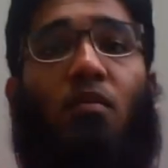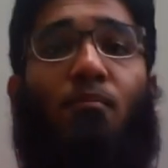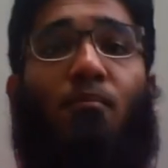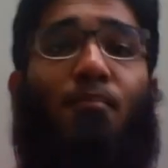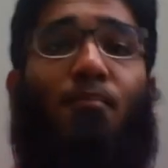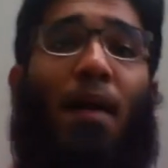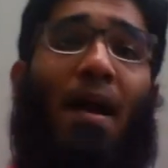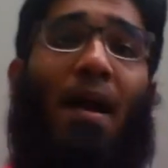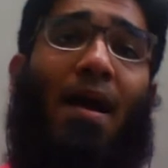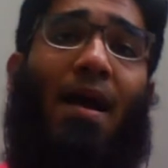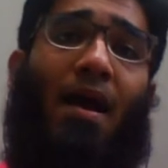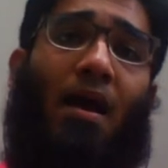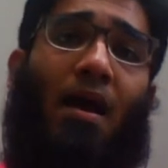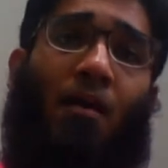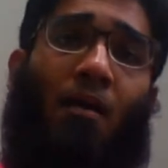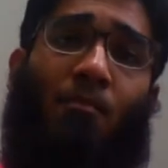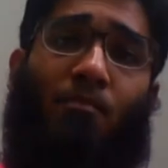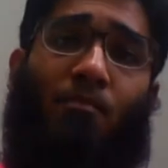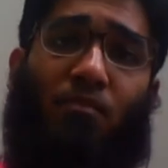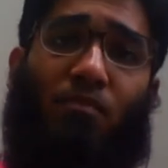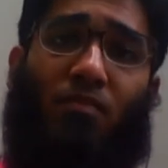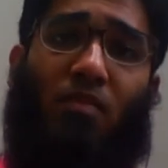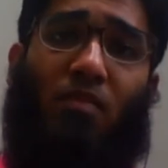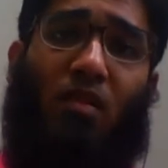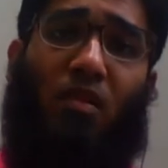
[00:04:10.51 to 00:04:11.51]
buy a
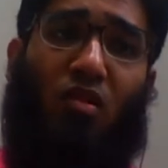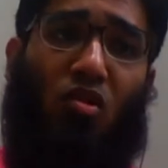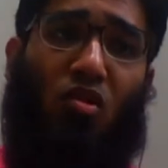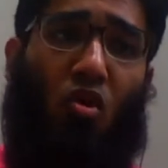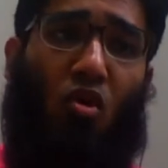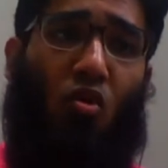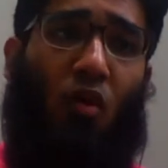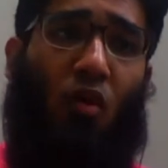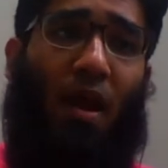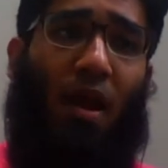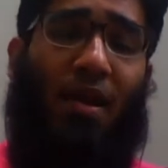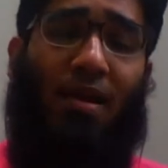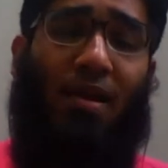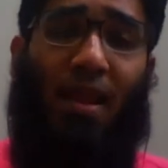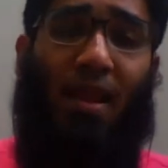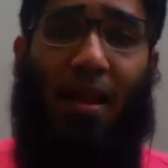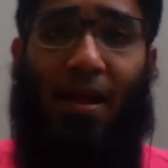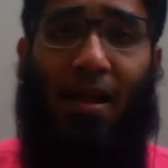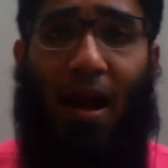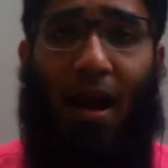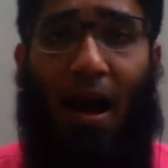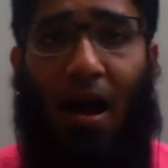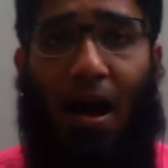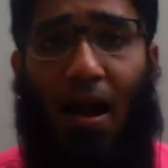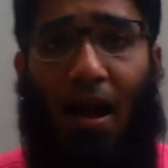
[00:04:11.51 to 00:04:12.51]
low end
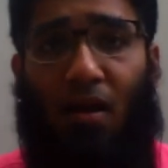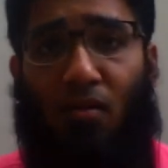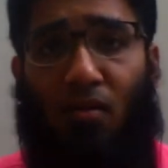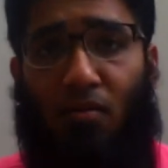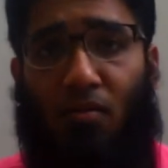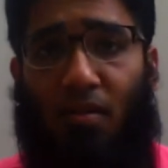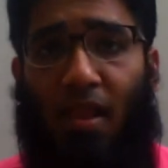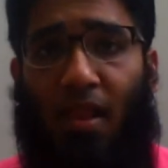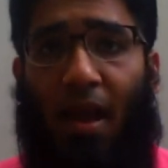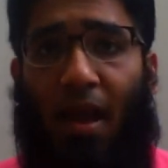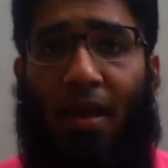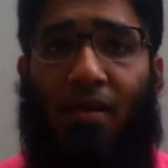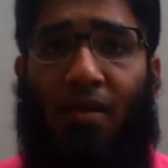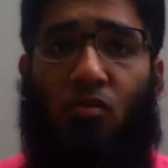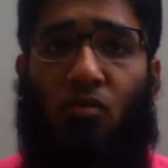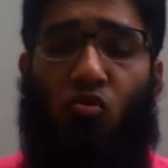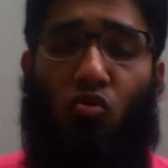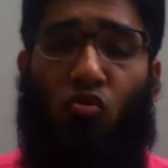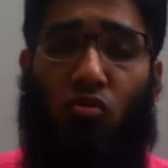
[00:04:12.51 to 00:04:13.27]
like R9